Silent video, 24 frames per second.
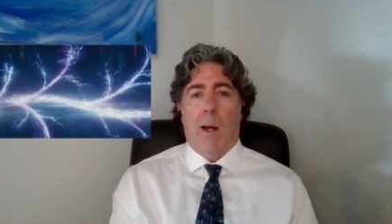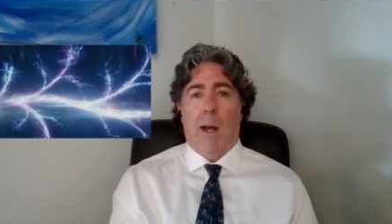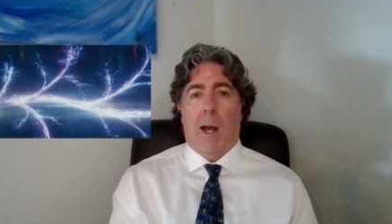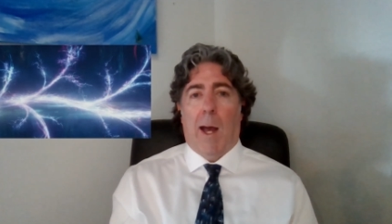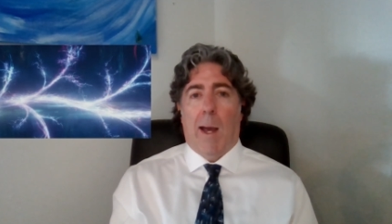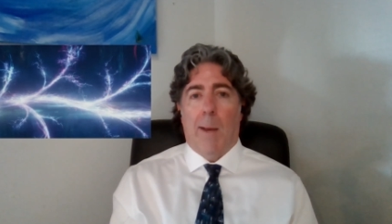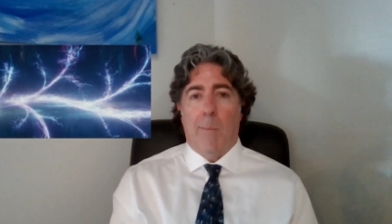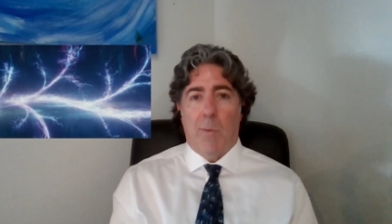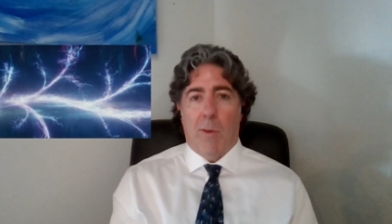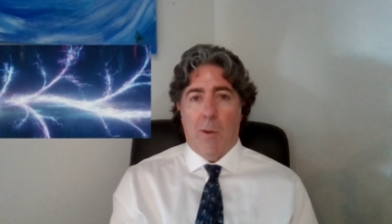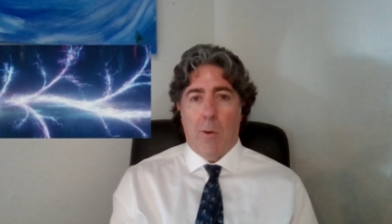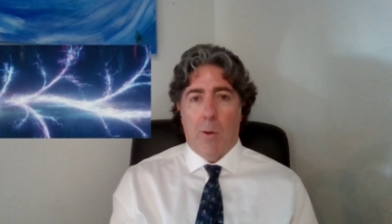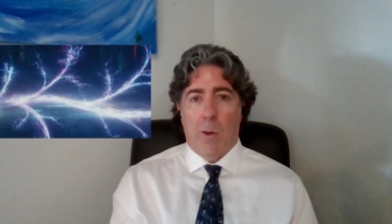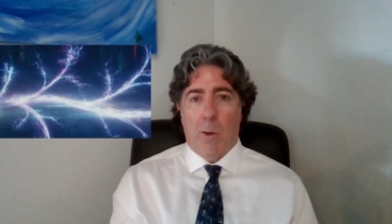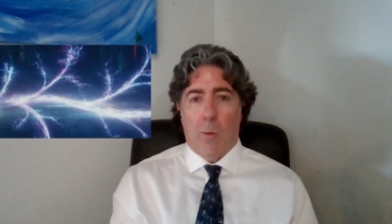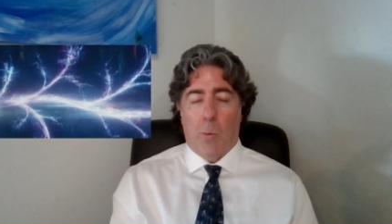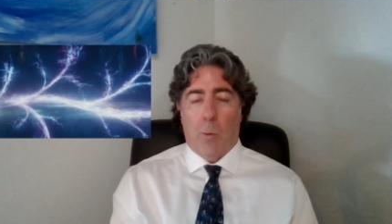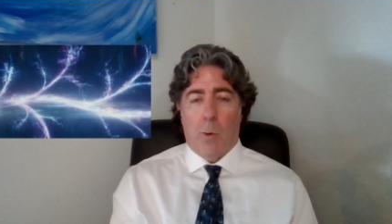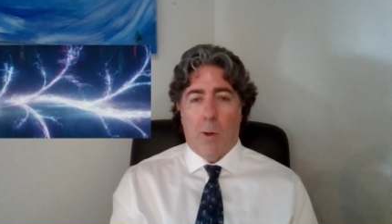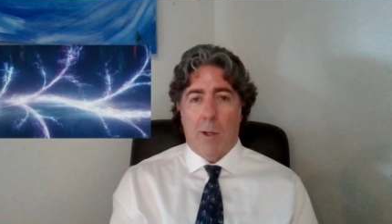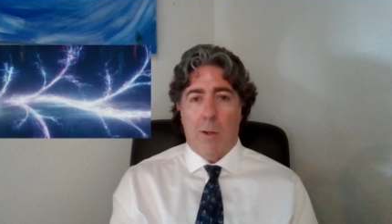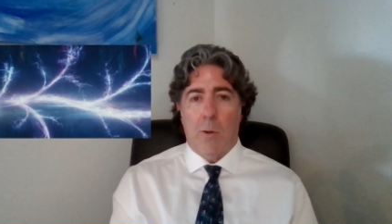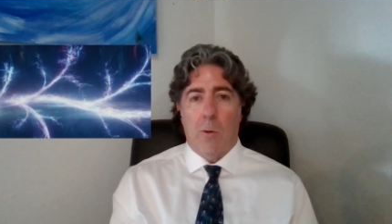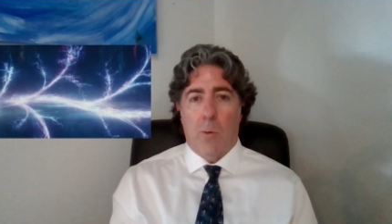I'm the only
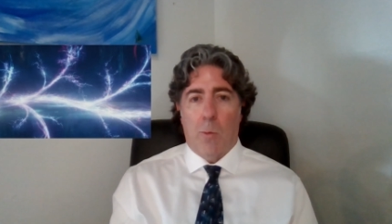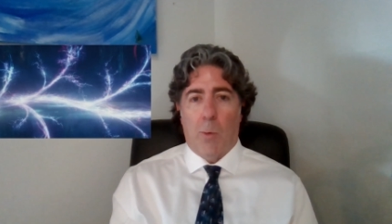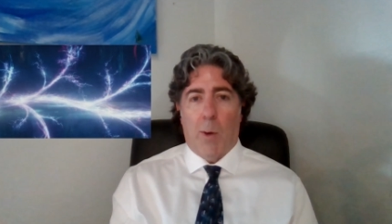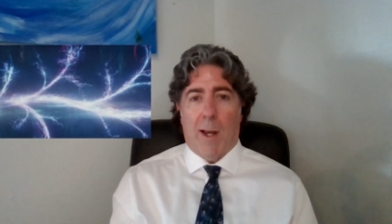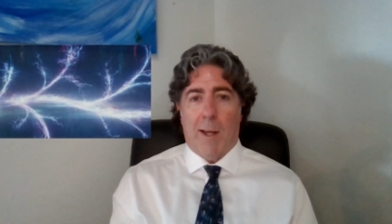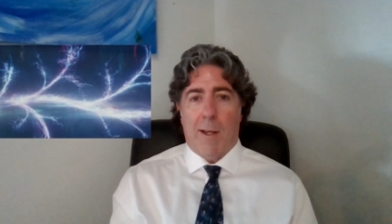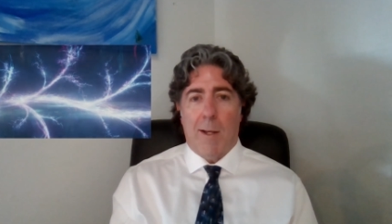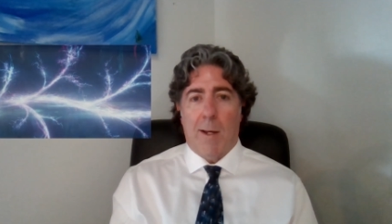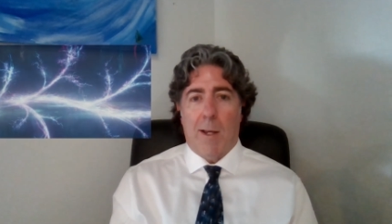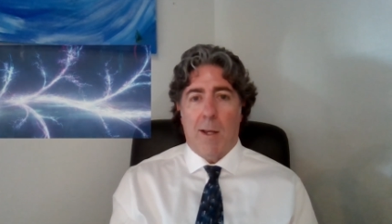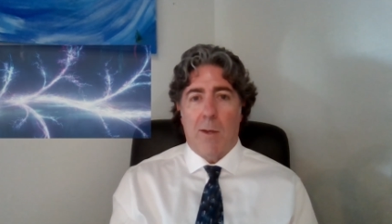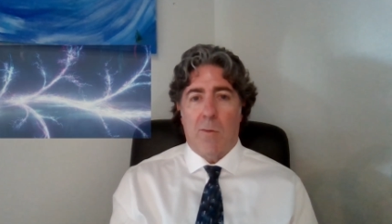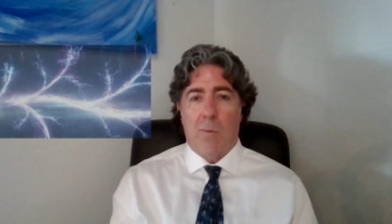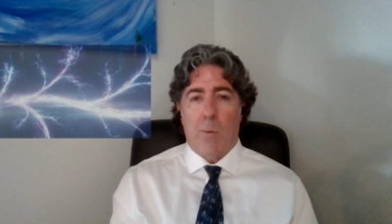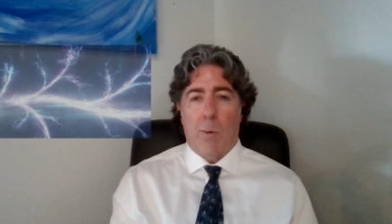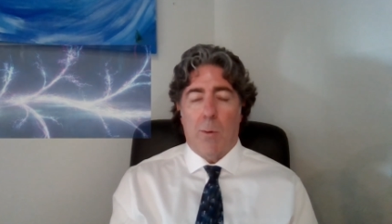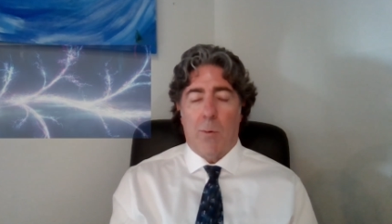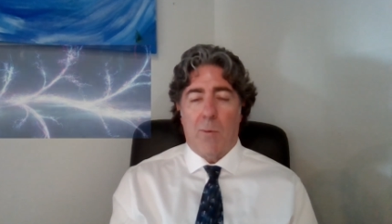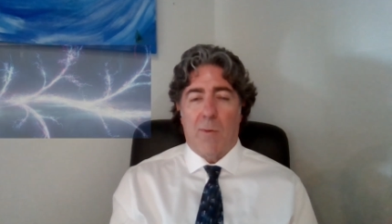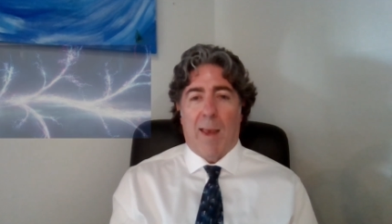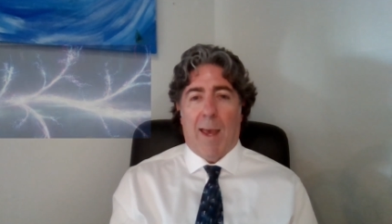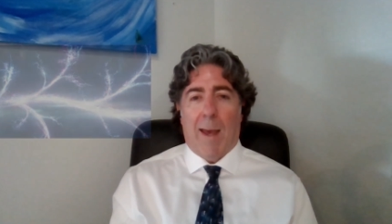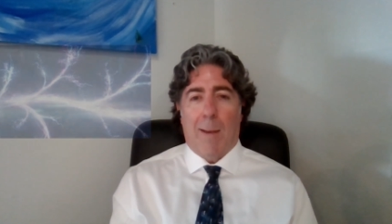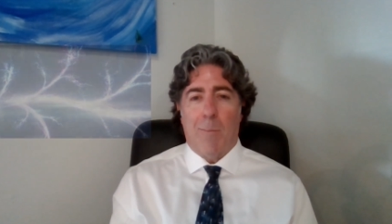one who recognized what
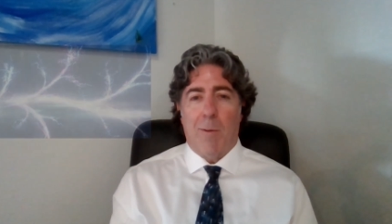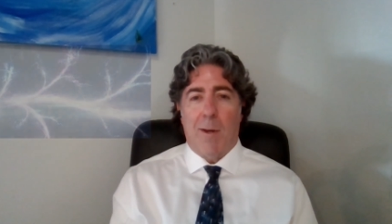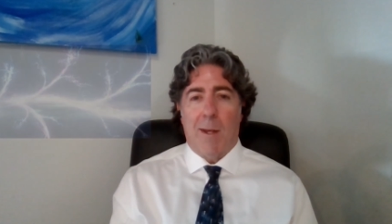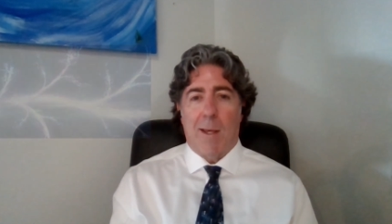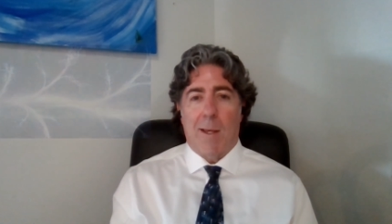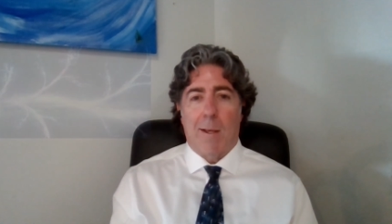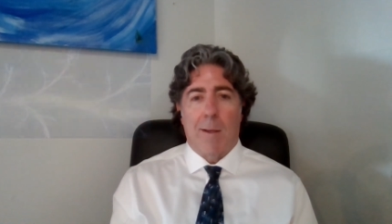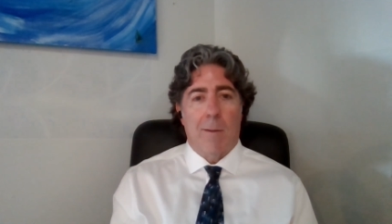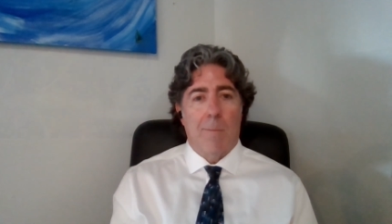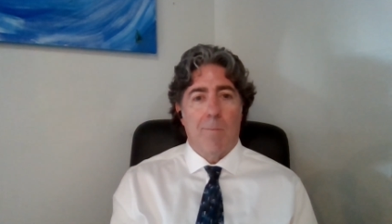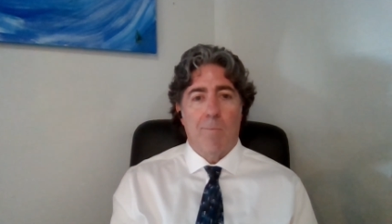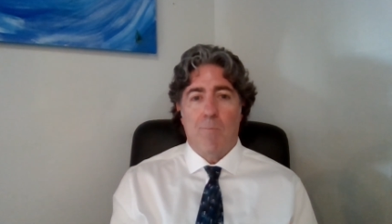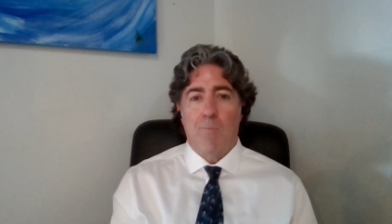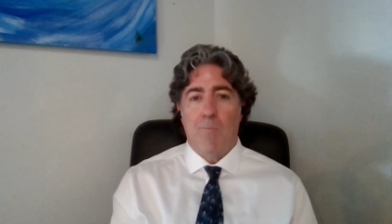was happening.